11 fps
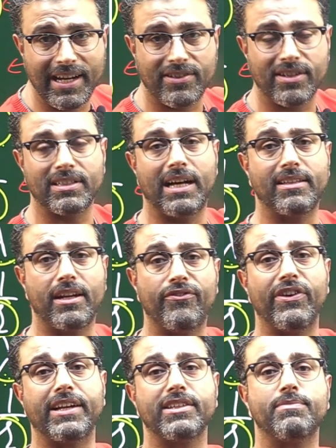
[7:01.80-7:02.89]
greater, the other
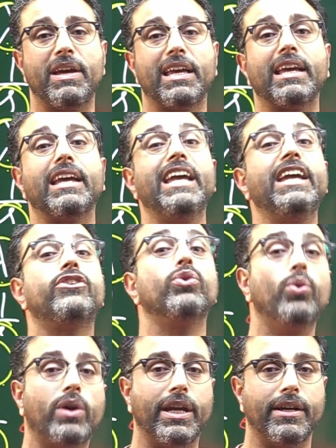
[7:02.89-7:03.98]
effect is making E2
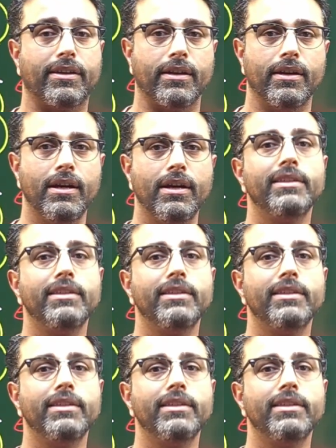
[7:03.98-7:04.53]
greater.